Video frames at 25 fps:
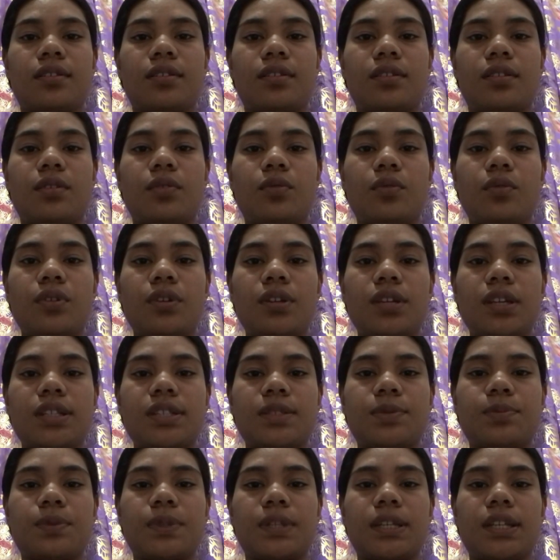The word
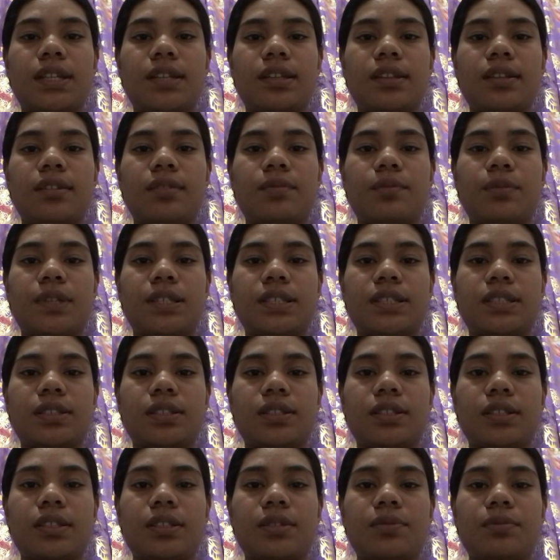explain
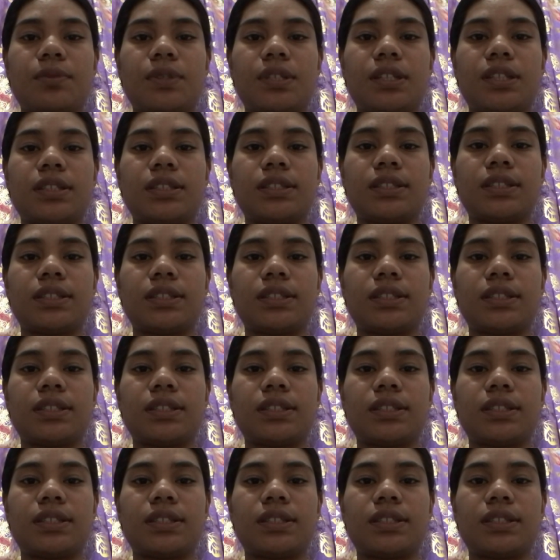basically means